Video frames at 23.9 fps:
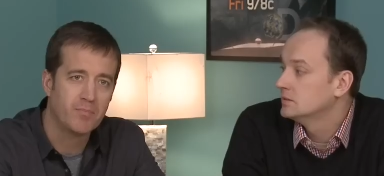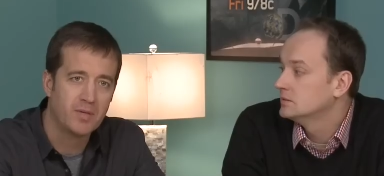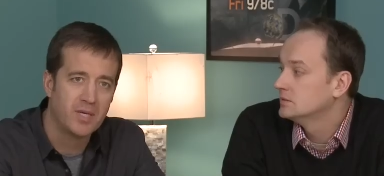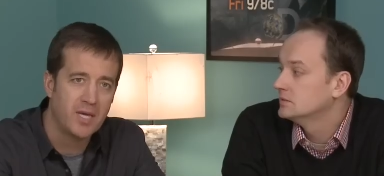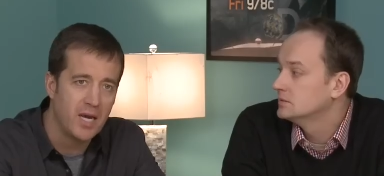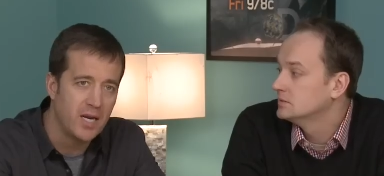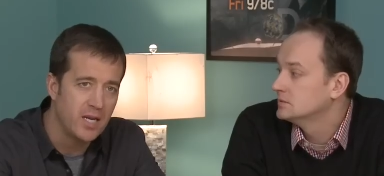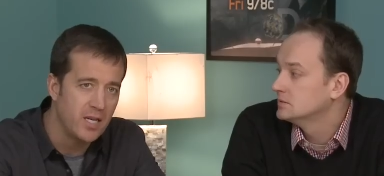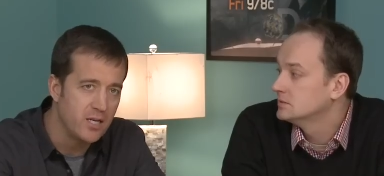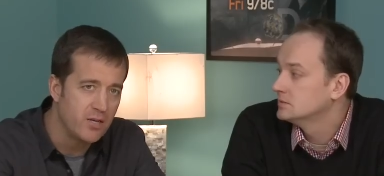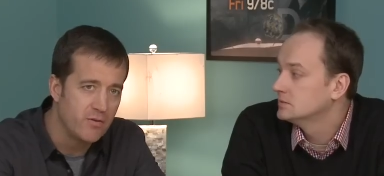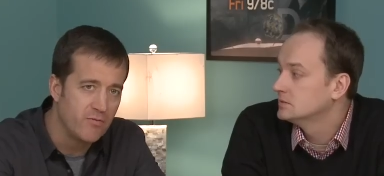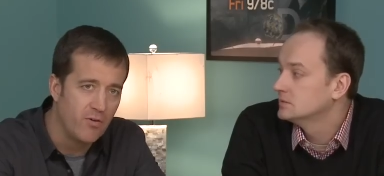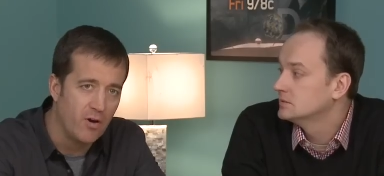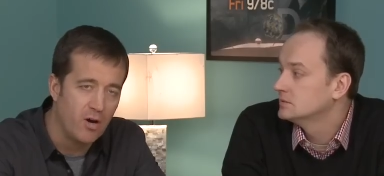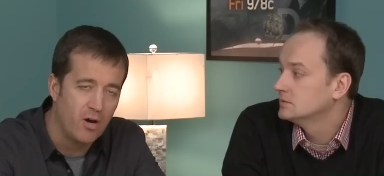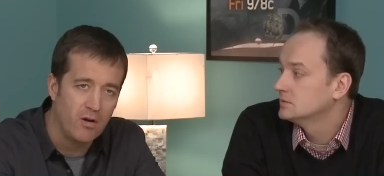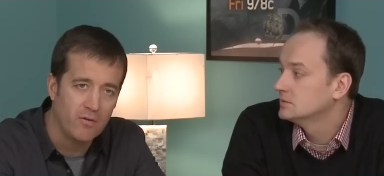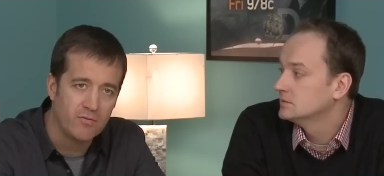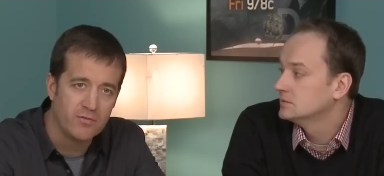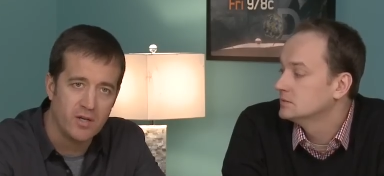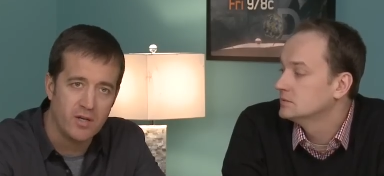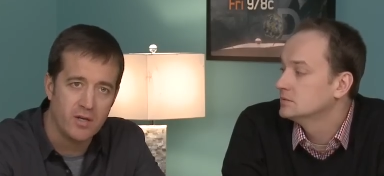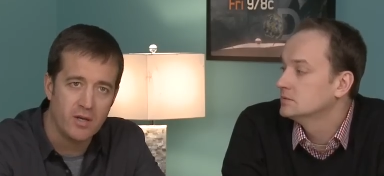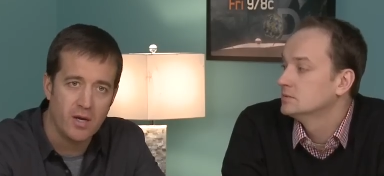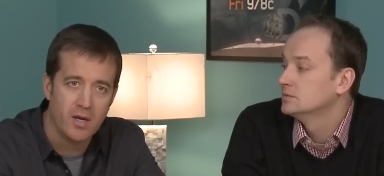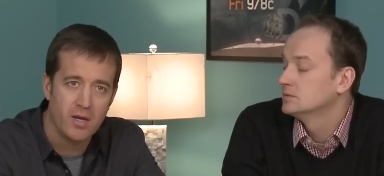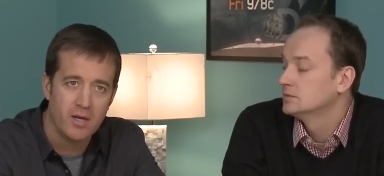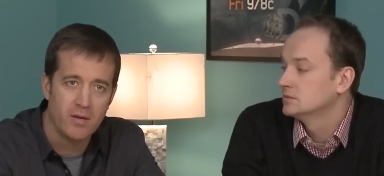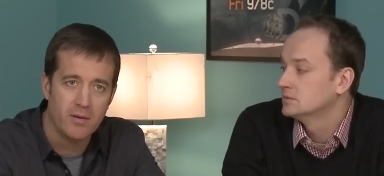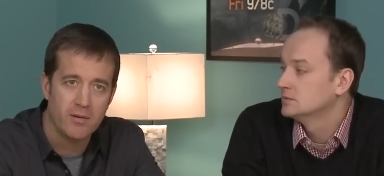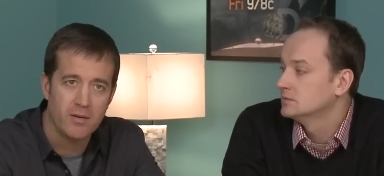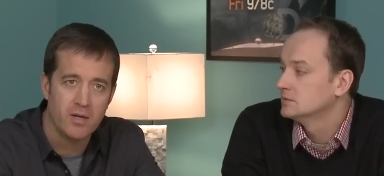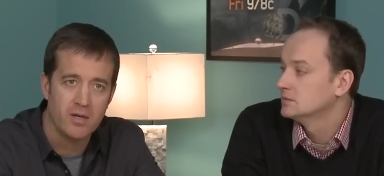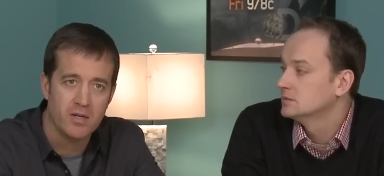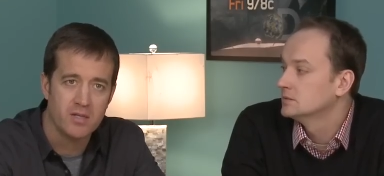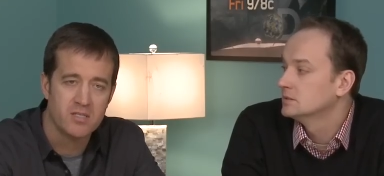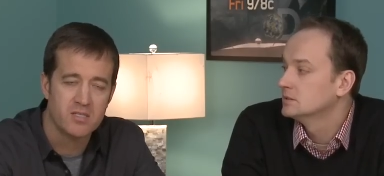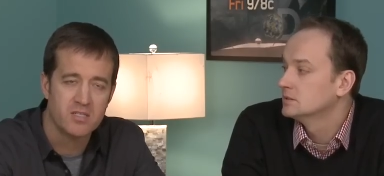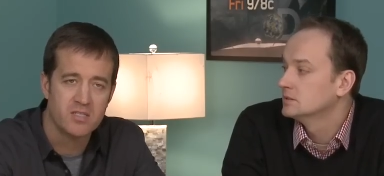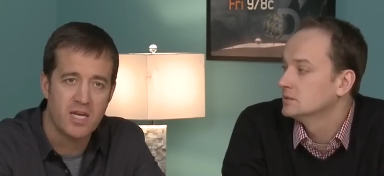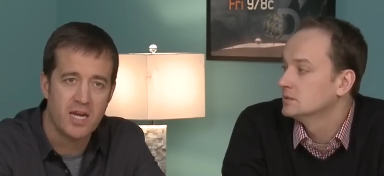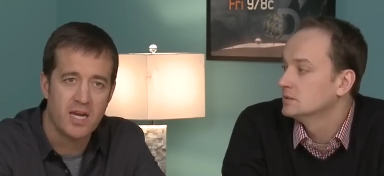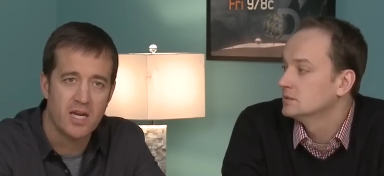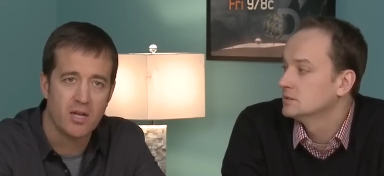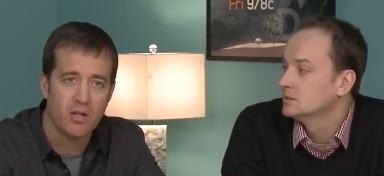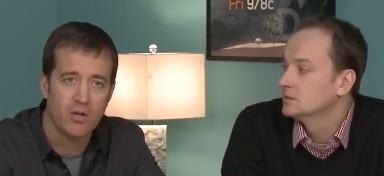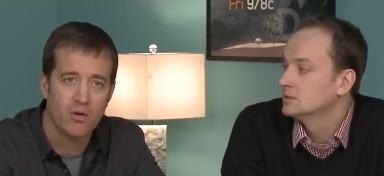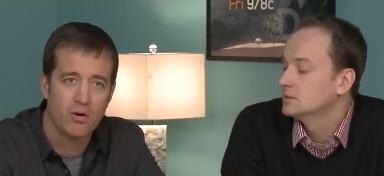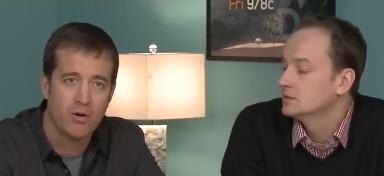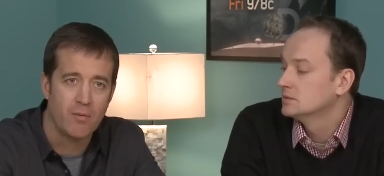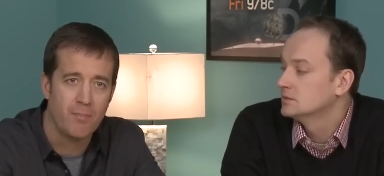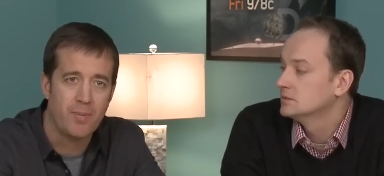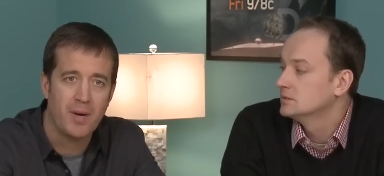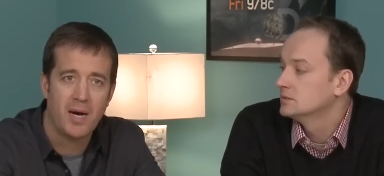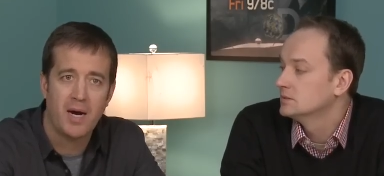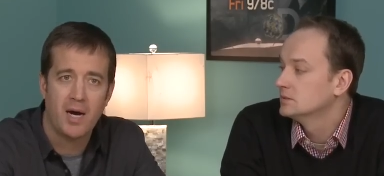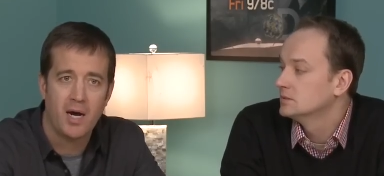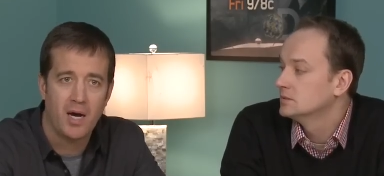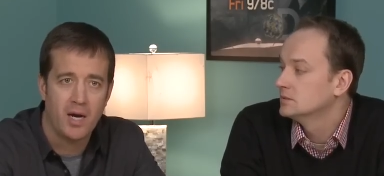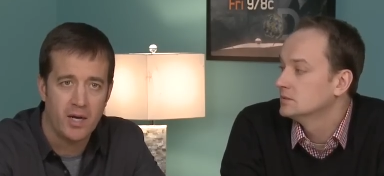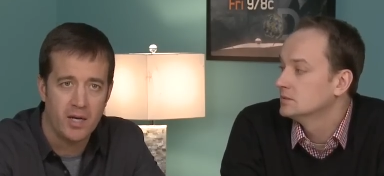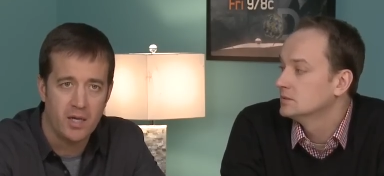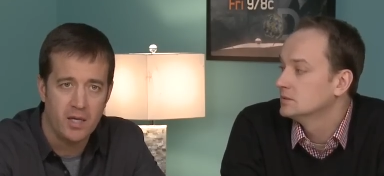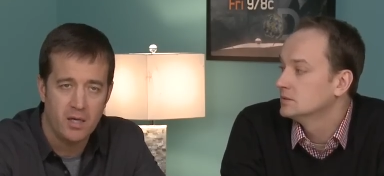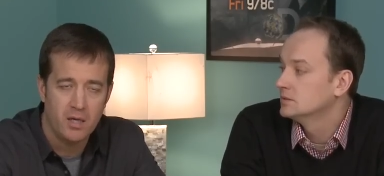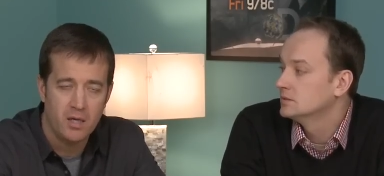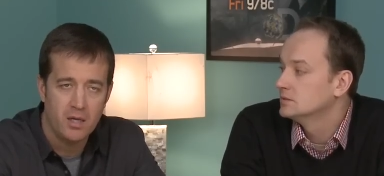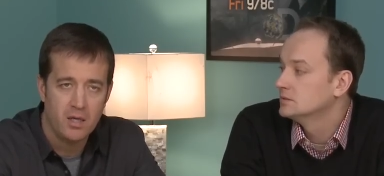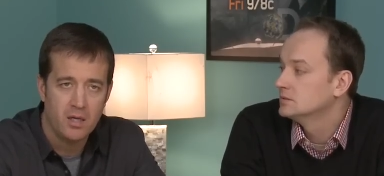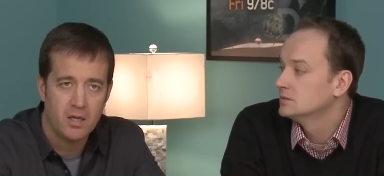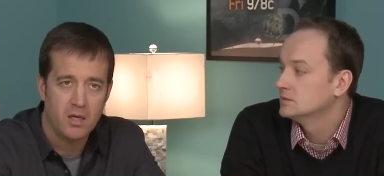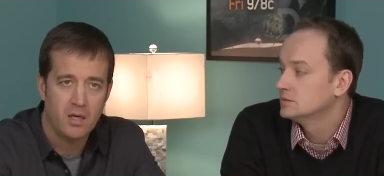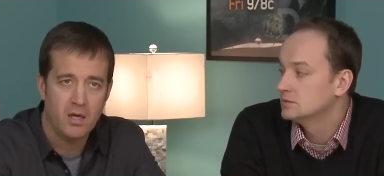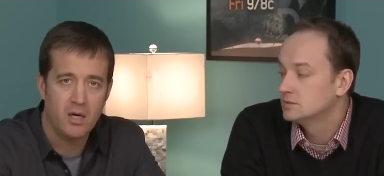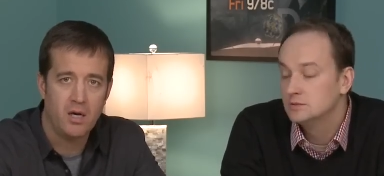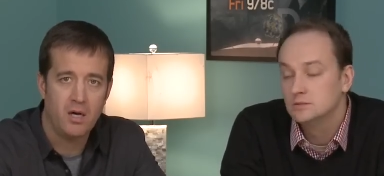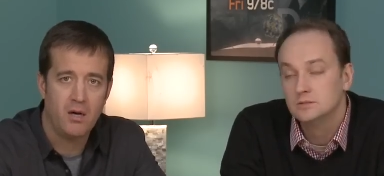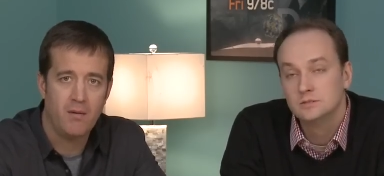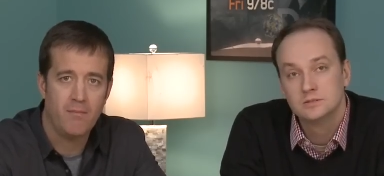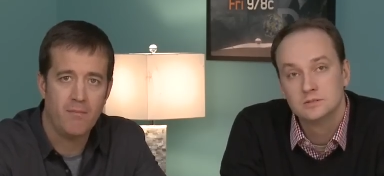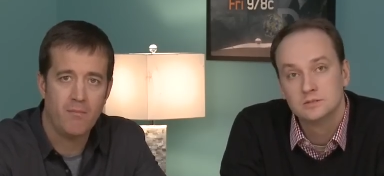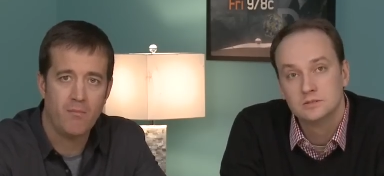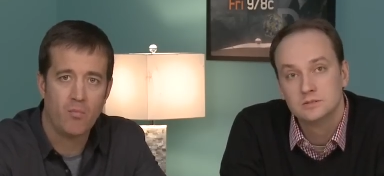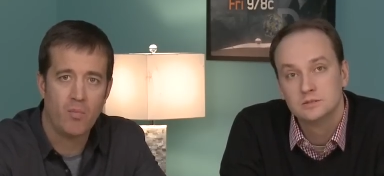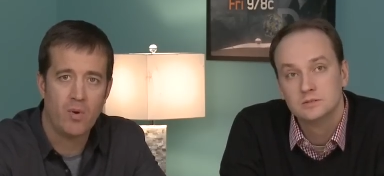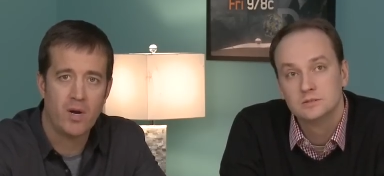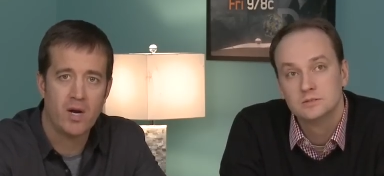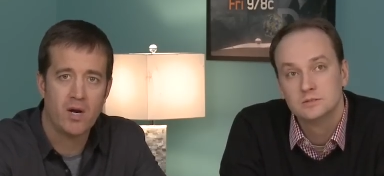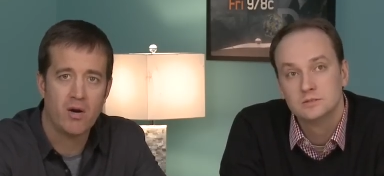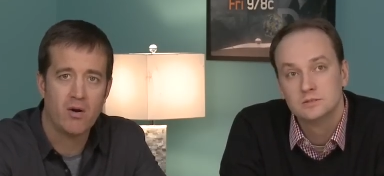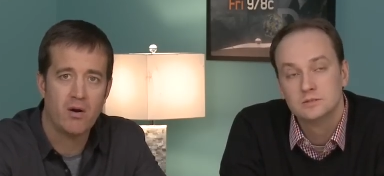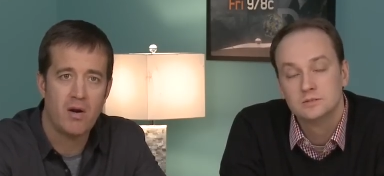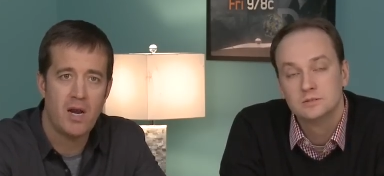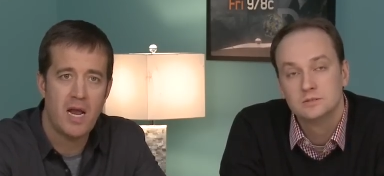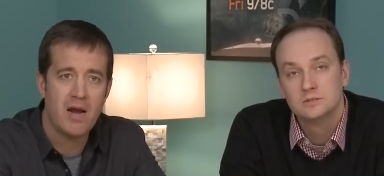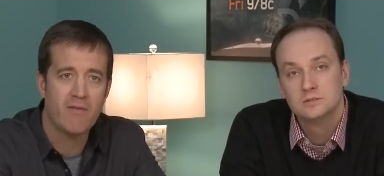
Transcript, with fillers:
Speaker 1: get involved in a, in a, in a sale or a buy um, where